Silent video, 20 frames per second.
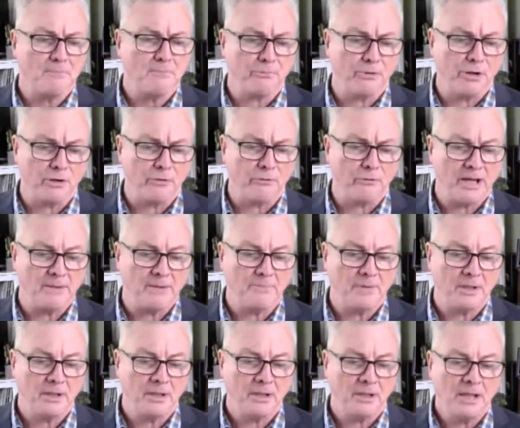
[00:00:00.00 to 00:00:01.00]
program.
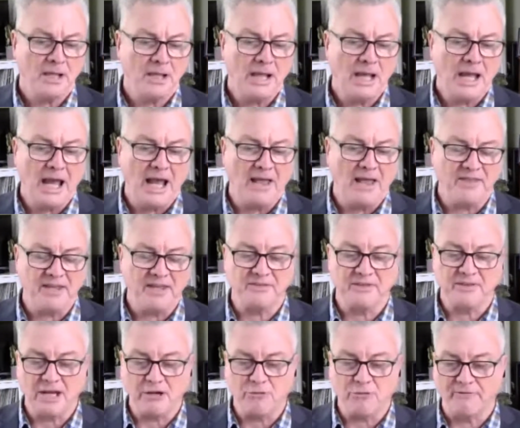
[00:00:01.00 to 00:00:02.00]
And
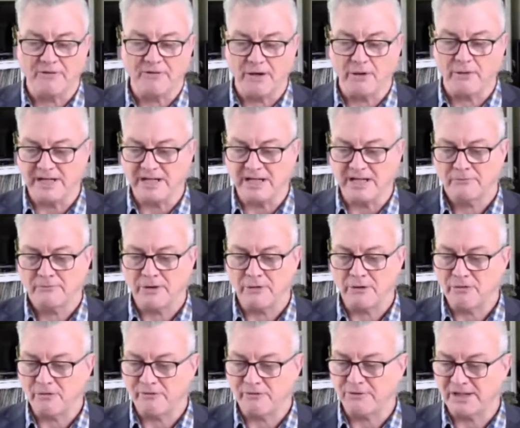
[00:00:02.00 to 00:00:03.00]
then they were very,
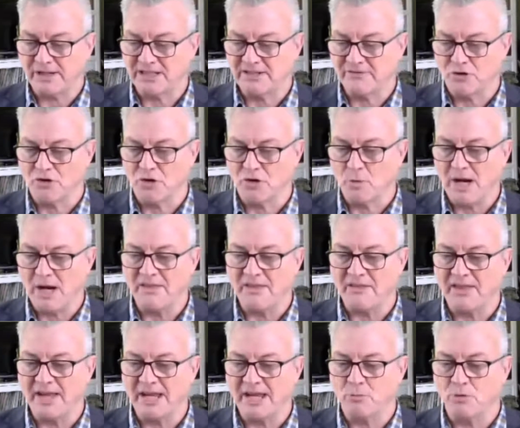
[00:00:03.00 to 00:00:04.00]
very reflective on the way
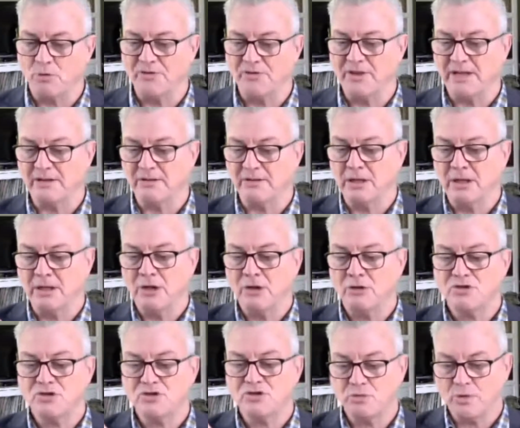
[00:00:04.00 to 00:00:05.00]
that they would then
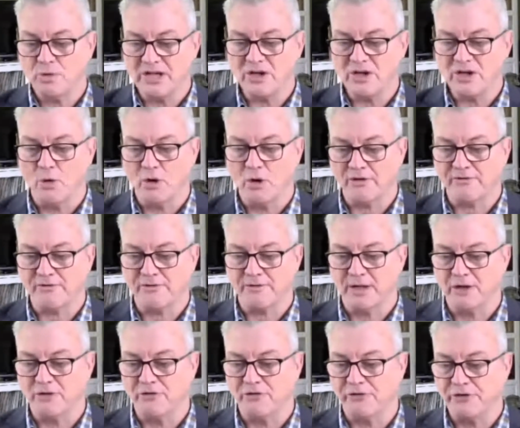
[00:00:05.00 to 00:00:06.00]
tweak
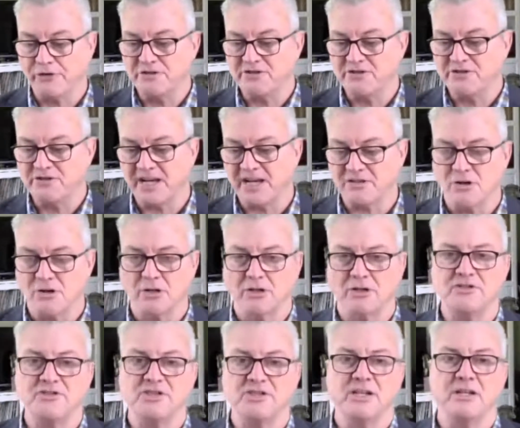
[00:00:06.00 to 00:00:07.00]
workflows, use
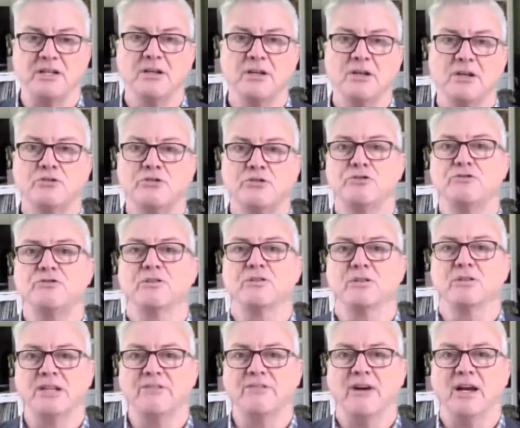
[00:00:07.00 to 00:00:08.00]
technology to
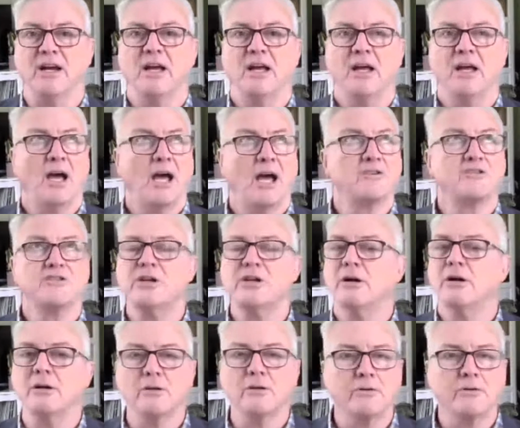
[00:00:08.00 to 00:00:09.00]
deliver a
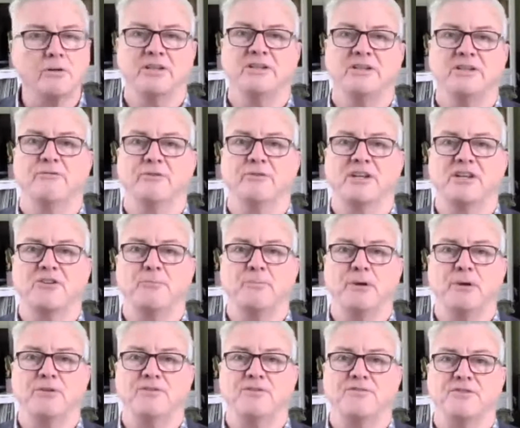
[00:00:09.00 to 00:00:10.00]
totally different
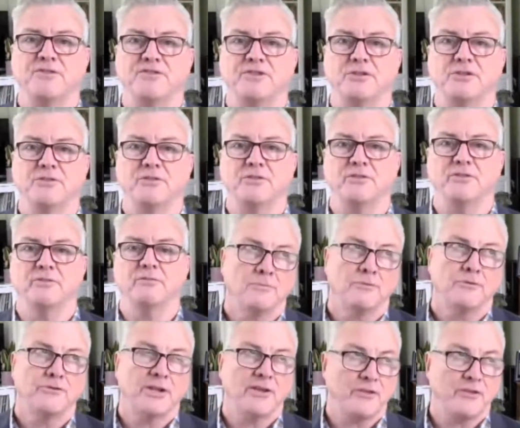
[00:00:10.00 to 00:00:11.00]
experience for students.
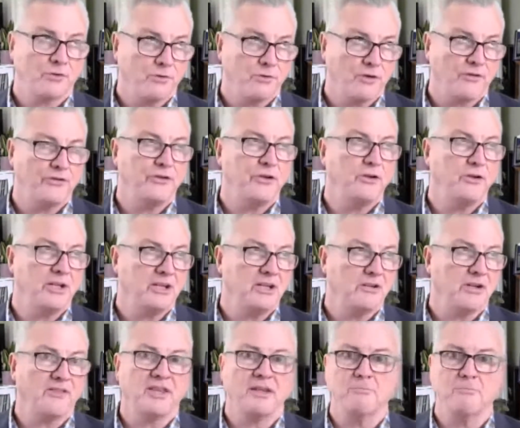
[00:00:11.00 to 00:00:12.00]
Southern Cross Uni,
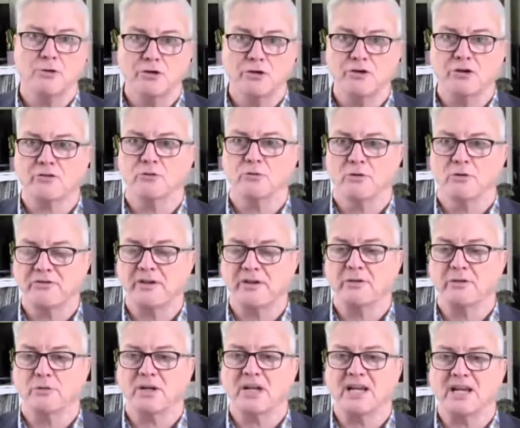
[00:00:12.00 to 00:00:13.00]
and I think Murdoch are also
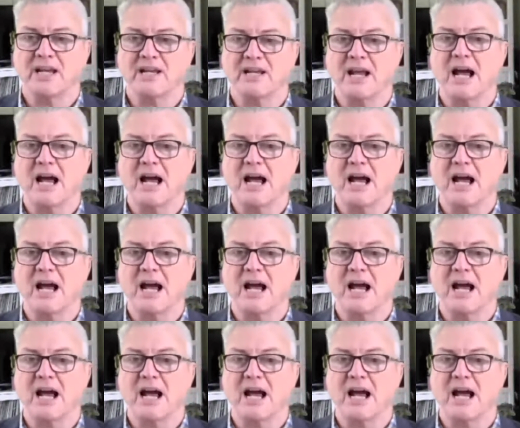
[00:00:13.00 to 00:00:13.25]
looking at